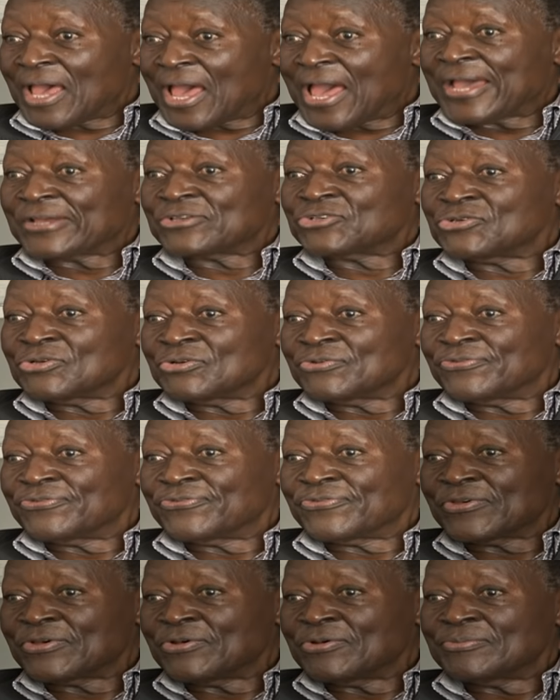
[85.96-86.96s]
actual
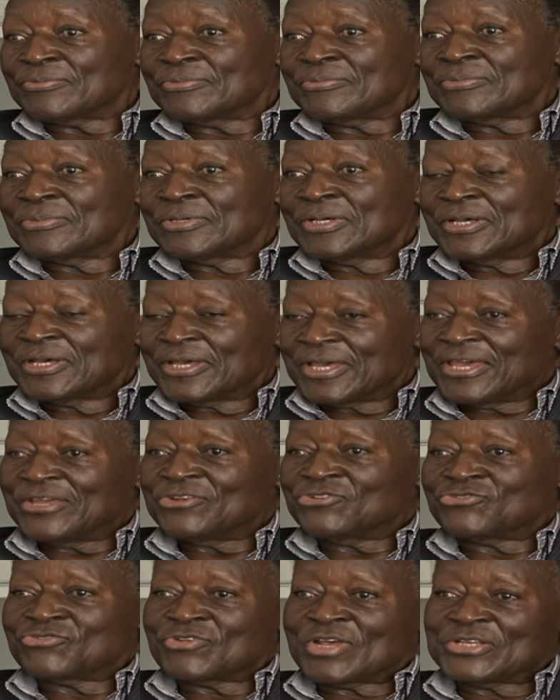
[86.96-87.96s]
film
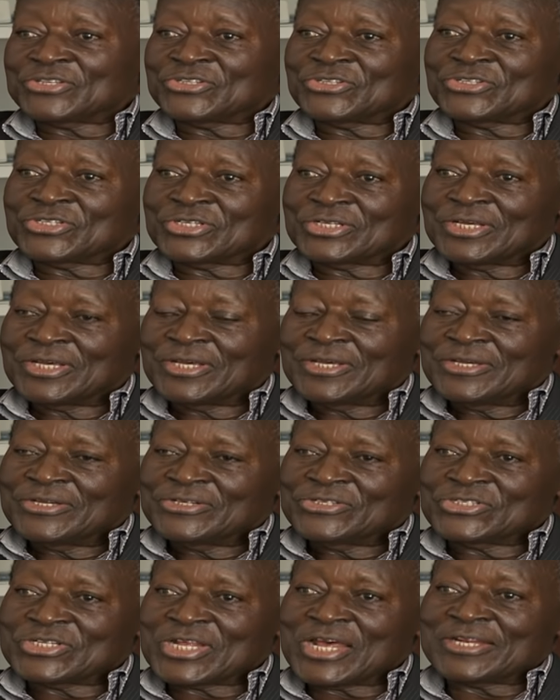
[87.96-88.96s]
interest
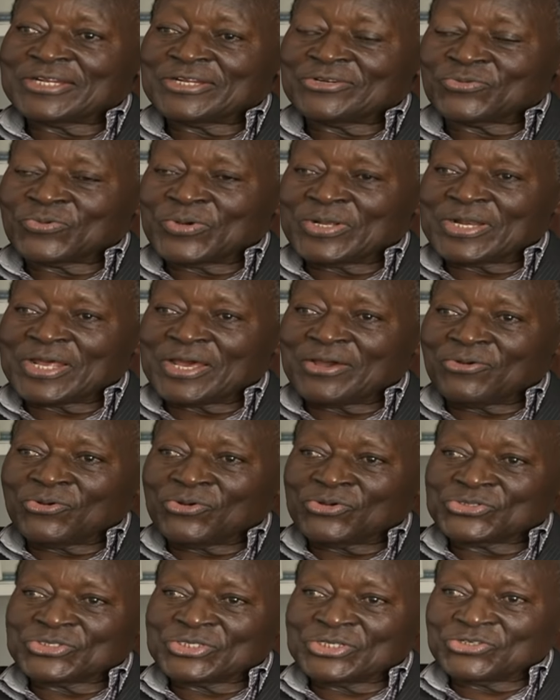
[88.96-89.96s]
started when I
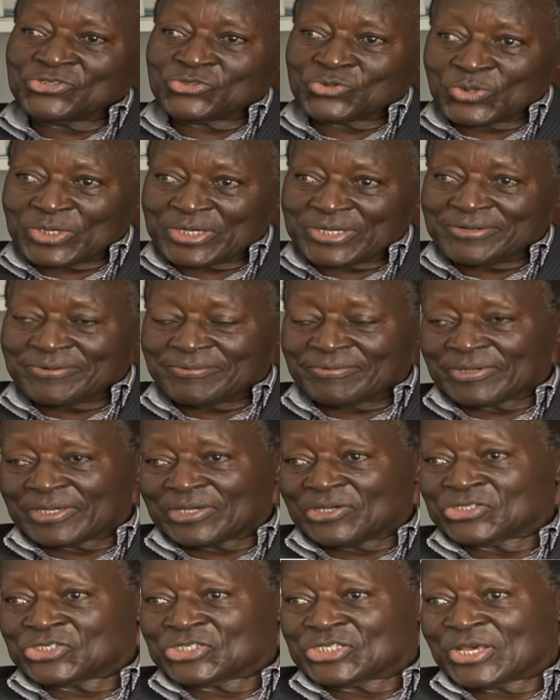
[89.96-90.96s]
was in Sweden,
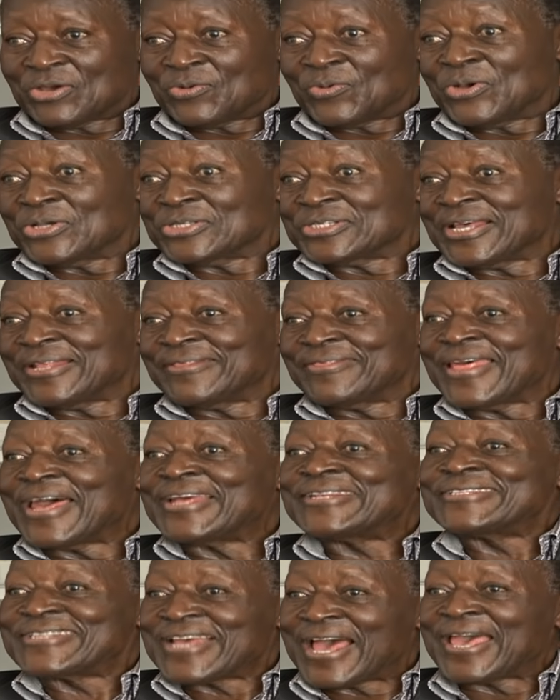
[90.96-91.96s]
because there was at
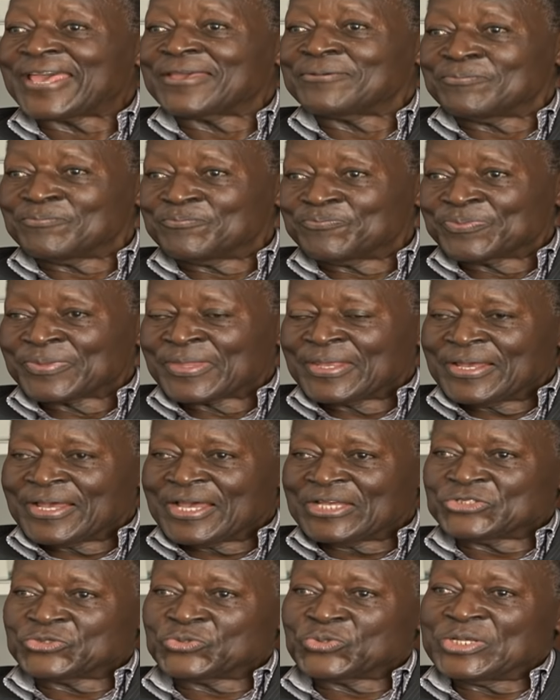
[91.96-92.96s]
that time
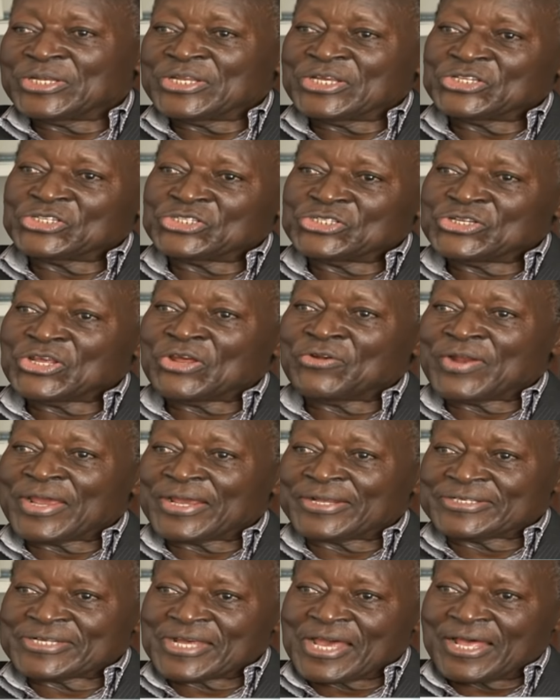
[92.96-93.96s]
a Swedish
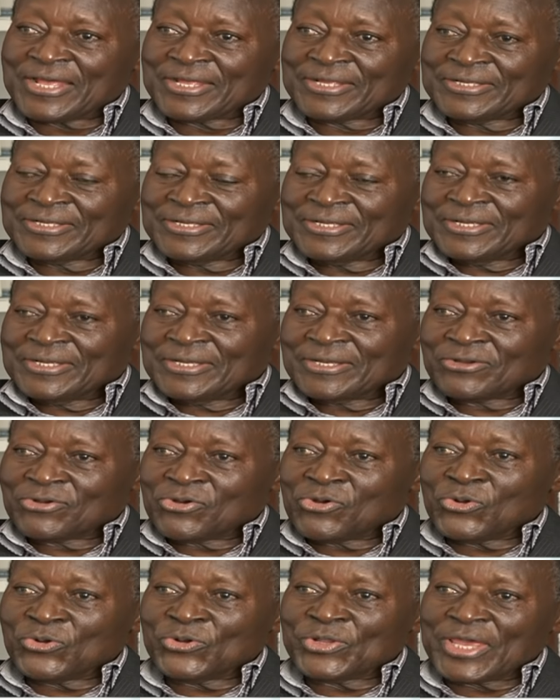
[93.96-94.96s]
director
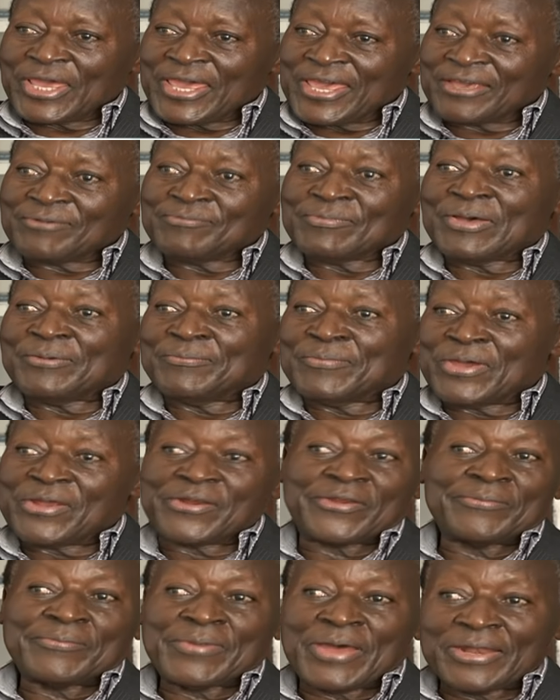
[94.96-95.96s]
called Ingmar
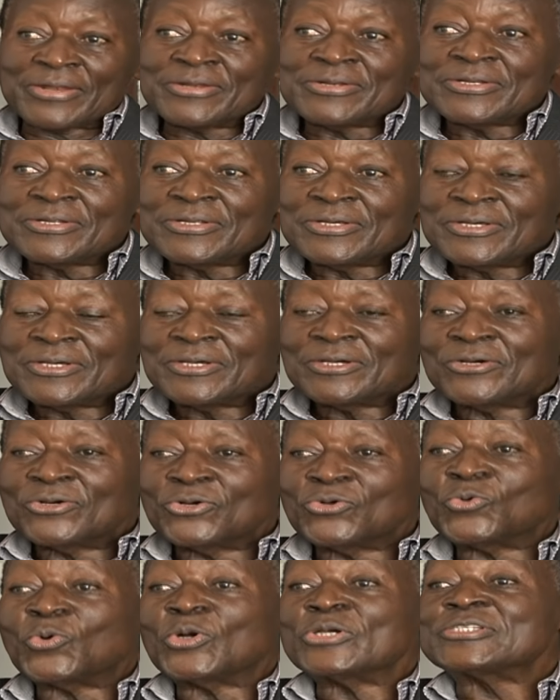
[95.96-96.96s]
Bergman,
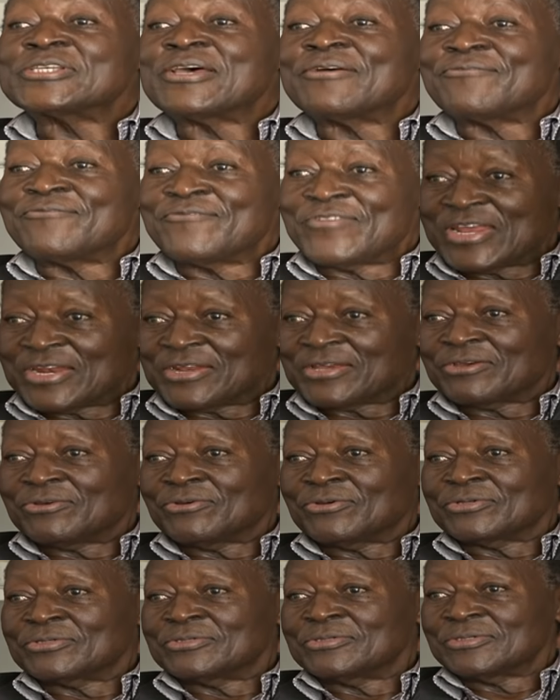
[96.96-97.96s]
who was a very
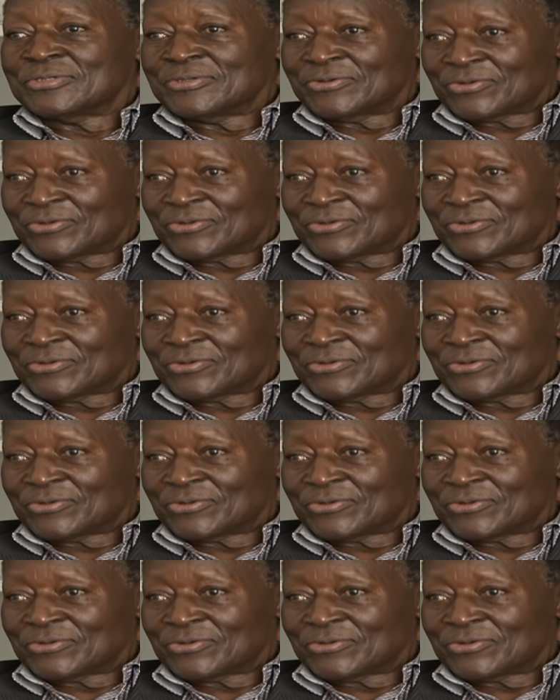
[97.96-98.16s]
good